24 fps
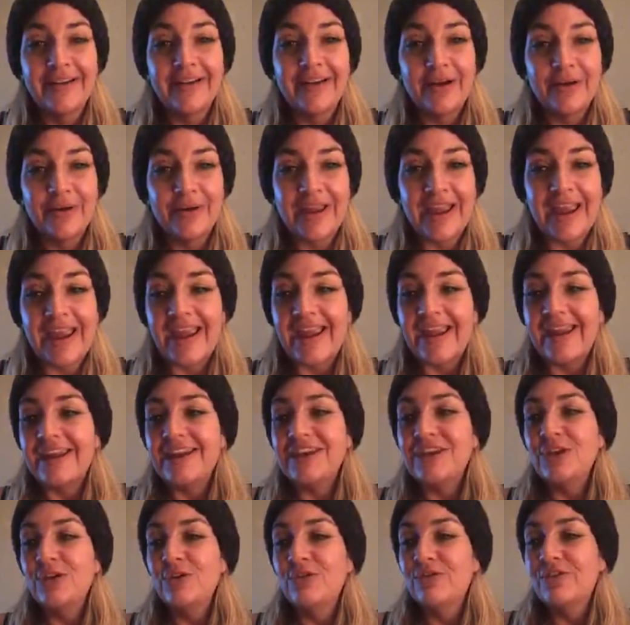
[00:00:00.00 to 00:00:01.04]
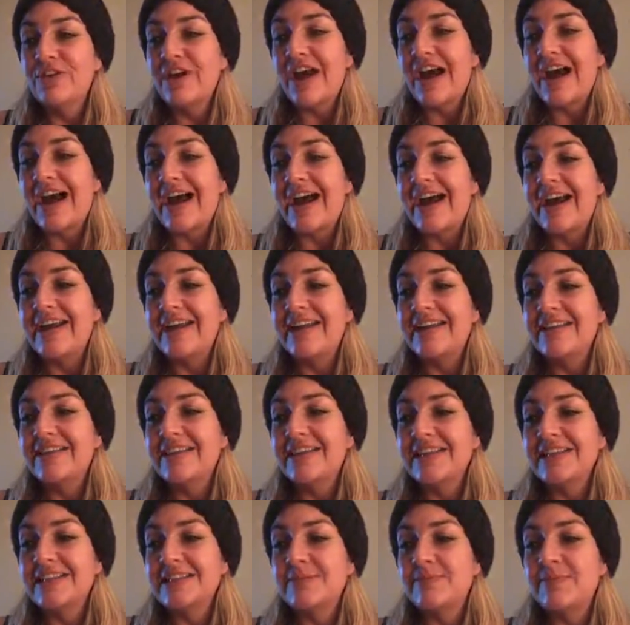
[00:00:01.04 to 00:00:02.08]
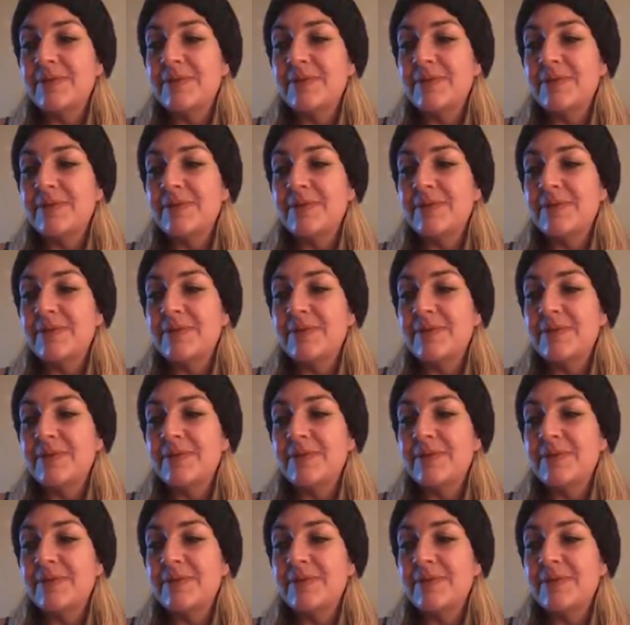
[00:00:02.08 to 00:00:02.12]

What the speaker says: okay, you've got these